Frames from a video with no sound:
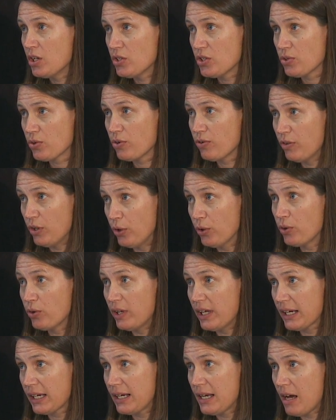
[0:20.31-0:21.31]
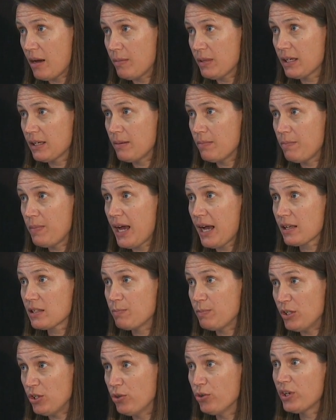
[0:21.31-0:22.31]
sort of local economic
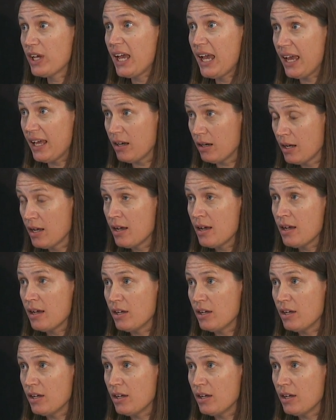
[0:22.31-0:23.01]
impacts, but you can